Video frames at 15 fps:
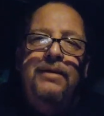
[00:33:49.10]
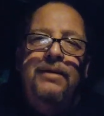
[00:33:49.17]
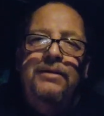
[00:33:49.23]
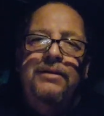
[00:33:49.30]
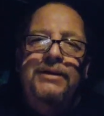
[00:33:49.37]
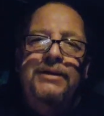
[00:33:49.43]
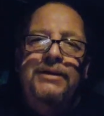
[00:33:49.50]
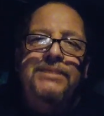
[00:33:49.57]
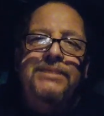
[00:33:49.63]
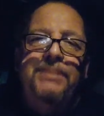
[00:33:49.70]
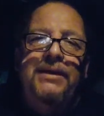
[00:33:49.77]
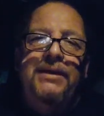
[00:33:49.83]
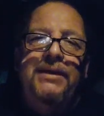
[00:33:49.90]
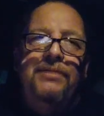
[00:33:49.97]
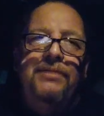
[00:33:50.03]

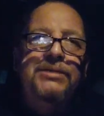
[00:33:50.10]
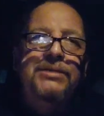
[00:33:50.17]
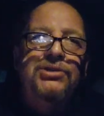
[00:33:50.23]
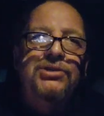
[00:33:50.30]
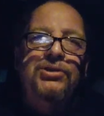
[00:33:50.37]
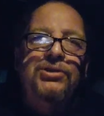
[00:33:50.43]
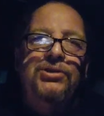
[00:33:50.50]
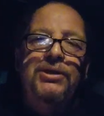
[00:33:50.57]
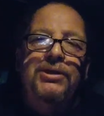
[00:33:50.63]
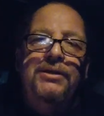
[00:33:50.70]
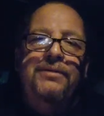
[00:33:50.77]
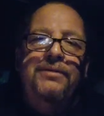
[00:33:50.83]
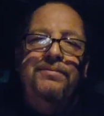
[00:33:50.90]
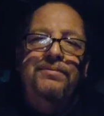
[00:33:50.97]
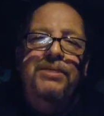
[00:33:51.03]
It was good,
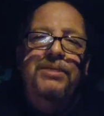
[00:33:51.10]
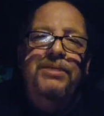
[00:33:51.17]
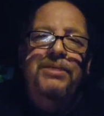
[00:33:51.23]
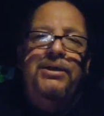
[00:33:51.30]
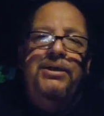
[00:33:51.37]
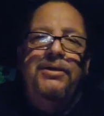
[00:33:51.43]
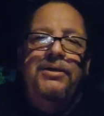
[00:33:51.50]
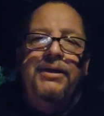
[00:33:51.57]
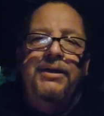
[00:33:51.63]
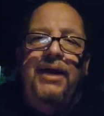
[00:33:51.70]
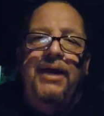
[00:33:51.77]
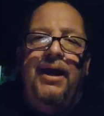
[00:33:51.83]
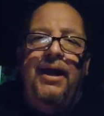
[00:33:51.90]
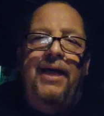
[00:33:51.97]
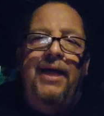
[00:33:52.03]
pretty good. I
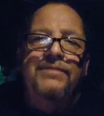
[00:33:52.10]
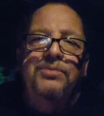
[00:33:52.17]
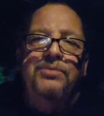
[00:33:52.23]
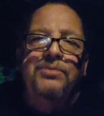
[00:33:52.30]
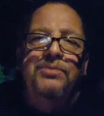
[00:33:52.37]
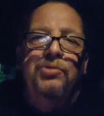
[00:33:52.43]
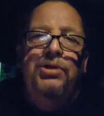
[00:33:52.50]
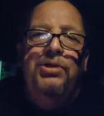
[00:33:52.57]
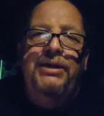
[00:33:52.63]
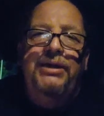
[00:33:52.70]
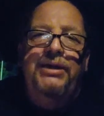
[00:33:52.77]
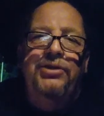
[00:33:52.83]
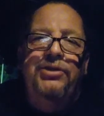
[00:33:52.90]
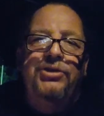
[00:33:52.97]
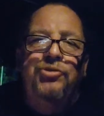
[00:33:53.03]
have some really
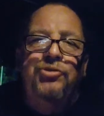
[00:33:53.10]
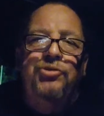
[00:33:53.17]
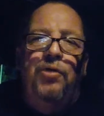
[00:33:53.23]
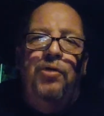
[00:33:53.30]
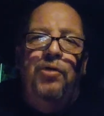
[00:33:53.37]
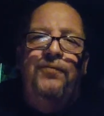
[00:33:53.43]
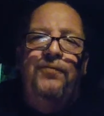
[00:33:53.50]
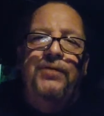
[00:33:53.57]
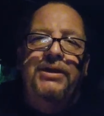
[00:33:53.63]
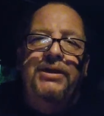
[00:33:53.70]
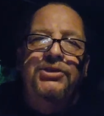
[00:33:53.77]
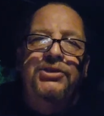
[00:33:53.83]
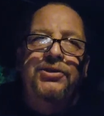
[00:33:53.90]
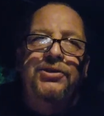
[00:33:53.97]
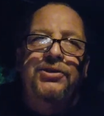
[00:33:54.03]
good drone
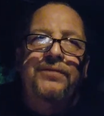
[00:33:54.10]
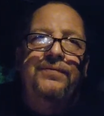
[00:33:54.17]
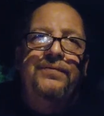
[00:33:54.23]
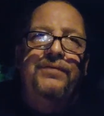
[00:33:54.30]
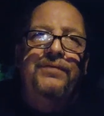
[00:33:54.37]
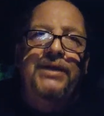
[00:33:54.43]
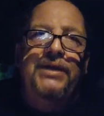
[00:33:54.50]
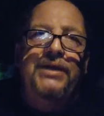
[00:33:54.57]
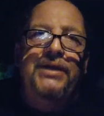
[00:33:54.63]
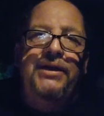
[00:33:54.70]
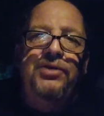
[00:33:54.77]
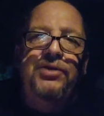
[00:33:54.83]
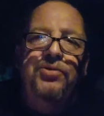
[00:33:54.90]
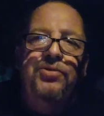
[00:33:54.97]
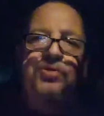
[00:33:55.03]
footage of Dinky
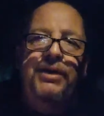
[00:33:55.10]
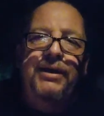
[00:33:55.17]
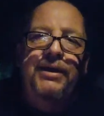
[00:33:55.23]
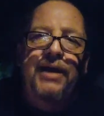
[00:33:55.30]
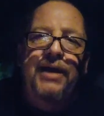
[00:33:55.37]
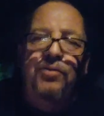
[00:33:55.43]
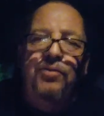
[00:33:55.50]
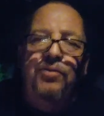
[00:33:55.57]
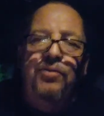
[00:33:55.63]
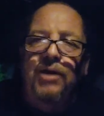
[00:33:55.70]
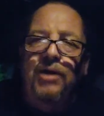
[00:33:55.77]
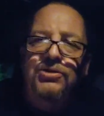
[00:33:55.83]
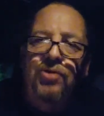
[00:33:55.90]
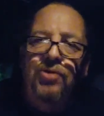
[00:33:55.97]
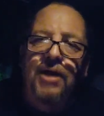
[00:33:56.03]
Creek at
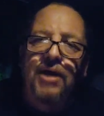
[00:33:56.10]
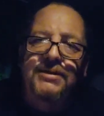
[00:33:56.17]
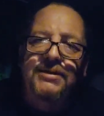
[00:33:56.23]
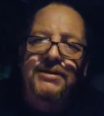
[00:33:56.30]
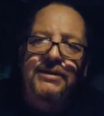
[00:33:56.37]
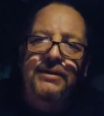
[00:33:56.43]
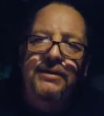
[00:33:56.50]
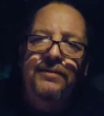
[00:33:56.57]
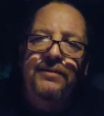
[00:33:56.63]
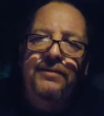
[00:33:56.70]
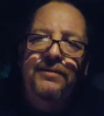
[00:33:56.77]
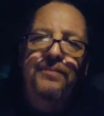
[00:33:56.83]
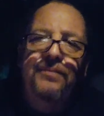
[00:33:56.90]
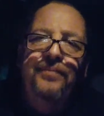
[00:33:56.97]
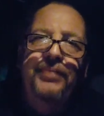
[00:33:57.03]
Ross Crossing.
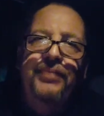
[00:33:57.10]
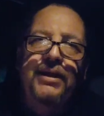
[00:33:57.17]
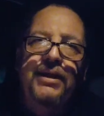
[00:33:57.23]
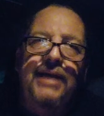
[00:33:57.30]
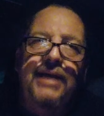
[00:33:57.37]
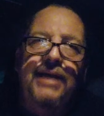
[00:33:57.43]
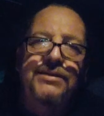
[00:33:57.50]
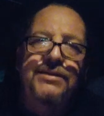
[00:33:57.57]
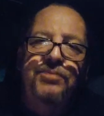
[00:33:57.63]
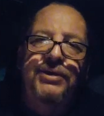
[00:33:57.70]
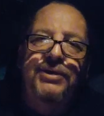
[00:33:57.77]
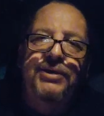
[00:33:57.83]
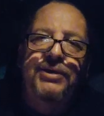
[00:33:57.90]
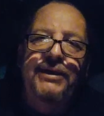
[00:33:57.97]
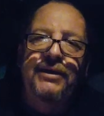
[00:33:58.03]
That's a
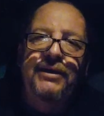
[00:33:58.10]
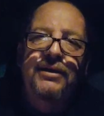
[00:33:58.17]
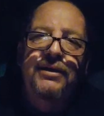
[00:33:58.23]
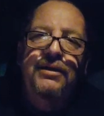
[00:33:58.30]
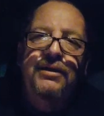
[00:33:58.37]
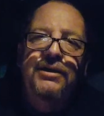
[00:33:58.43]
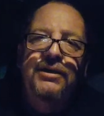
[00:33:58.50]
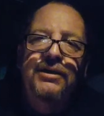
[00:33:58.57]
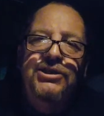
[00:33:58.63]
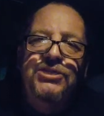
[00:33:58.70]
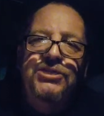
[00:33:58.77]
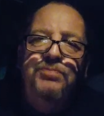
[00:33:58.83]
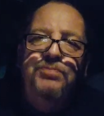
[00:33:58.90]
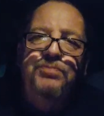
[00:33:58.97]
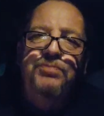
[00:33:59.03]
pretty
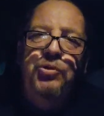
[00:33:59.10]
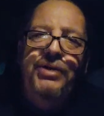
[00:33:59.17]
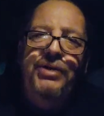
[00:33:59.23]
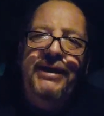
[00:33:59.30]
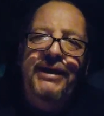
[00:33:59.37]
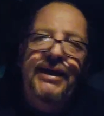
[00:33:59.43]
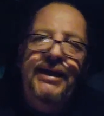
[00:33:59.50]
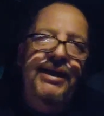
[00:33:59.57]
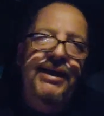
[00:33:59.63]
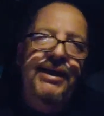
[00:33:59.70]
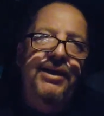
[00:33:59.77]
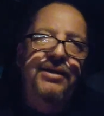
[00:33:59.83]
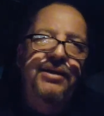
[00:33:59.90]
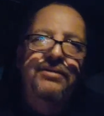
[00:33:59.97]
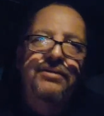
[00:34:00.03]

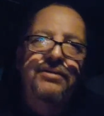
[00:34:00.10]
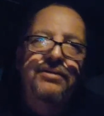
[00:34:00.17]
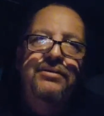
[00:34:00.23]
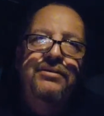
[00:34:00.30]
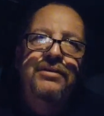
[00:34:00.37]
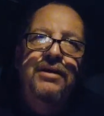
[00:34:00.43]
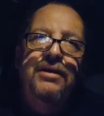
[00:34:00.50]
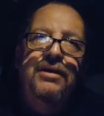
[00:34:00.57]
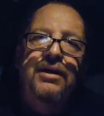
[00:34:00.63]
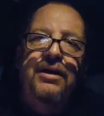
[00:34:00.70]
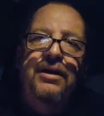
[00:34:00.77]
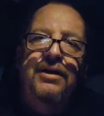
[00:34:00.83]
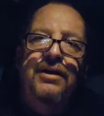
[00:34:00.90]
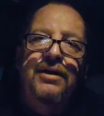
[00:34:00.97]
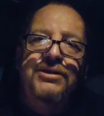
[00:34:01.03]
spooky
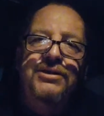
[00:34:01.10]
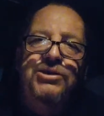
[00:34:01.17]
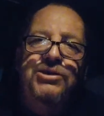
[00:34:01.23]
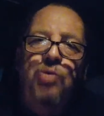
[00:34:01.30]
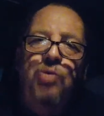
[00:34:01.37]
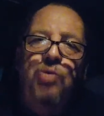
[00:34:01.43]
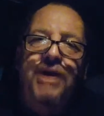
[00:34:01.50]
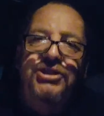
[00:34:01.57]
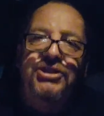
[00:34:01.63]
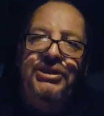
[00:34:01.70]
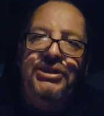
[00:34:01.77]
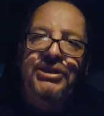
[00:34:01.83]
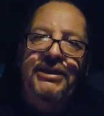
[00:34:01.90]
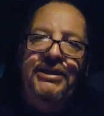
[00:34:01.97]
squatchy